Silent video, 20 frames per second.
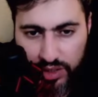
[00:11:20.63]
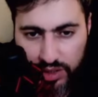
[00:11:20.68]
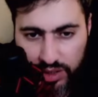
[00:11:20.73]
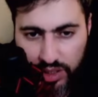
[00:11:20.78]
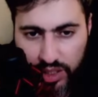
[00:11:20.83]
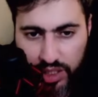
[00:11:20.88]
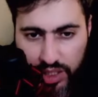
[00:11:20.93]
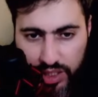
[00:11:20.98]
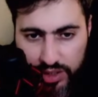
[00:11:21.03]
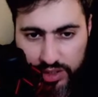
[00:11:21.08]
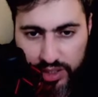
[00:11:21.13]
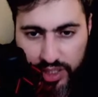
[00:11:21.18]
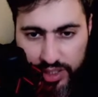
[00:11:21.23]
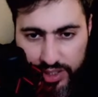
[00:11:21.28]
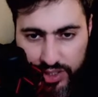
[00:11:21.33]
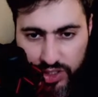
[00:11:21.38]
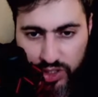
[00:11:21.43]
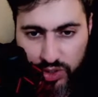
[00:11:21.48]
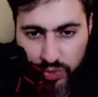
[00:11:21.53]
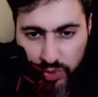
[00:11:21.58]
And I
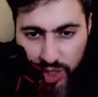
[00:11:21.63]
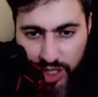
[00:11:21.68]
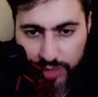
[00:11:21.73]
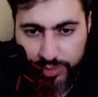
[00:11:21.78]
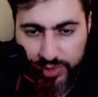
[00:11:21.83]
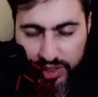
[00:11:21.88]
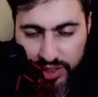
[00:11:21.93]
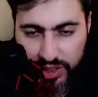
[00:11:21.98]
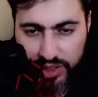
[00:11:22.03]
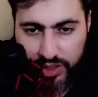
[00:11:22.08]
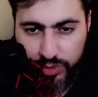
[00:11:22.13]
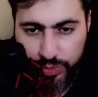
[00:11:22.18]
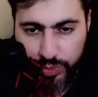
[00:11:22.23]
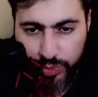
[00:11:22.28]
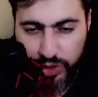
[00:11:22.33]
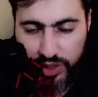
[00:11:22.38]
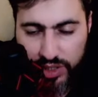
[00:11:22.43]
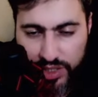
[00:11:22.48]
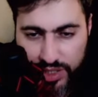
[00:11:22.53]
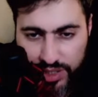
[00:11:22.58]
swapped here,
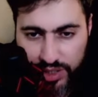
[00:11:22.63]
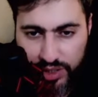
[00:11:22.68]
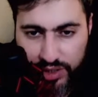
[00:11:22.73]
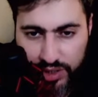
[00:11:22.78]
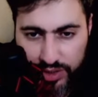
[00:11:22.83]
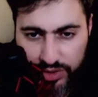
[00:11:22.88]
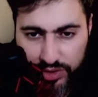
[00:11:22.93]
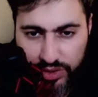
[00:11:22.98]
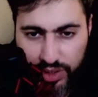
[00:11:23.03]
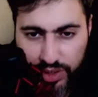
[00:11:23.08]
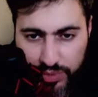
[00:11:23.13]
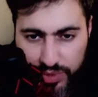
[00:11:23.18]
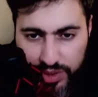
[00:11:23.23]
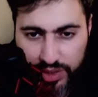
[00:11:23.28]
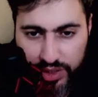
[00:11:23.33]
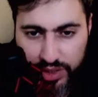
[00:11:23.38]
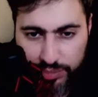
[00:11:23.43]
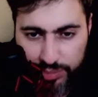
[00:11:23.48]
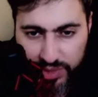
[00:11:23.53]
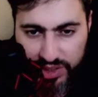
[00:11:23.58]
opponent's still not
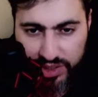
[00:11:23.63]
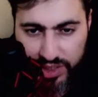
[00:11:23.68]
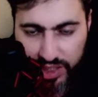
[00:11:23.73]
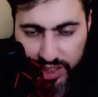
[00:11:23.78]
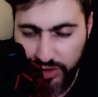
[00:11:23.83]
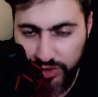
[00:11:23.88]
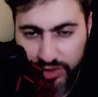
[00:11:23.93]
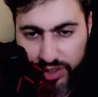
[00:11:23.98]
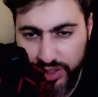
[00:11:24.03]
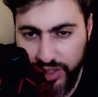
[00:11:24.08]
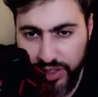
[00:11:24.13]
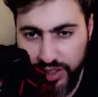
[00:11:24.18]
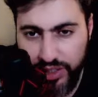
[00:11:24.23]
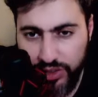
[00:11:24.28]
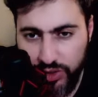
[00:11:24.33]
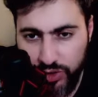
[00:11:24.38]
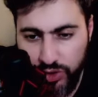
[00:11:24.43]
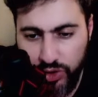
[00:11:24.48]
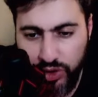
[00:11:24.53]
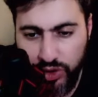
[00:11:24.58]
throwing, but I don't think they get
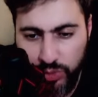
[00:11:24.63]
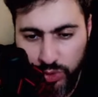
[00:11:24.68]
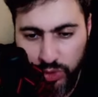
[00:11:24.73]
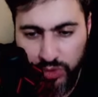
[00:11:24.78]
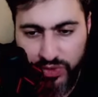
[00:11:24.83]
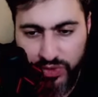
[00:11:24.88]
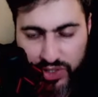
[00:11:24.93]
to 2 moves,